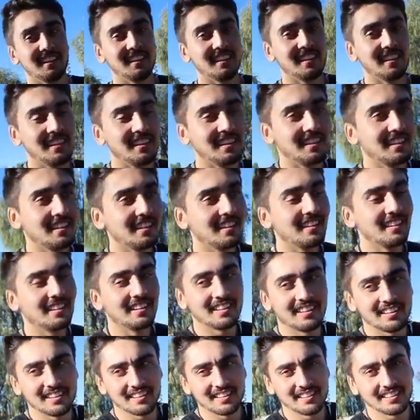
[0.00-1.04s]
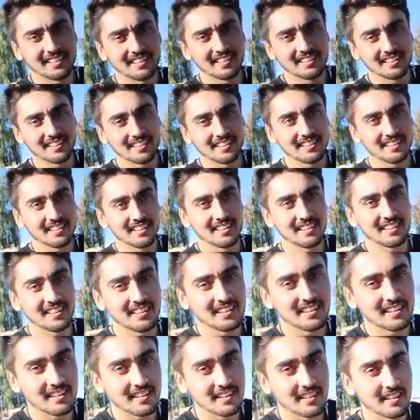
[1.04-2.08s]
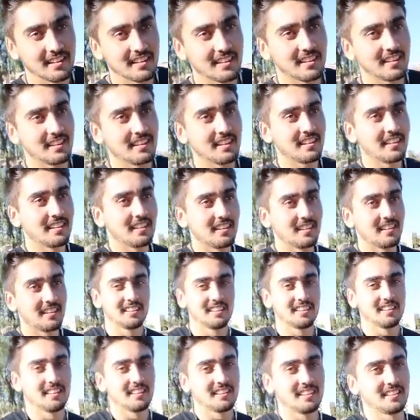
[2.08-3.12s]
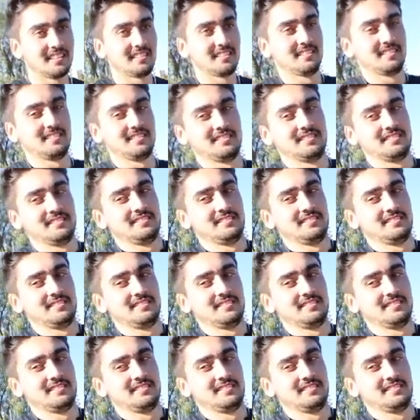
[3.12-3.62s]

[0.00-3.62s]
[no speech]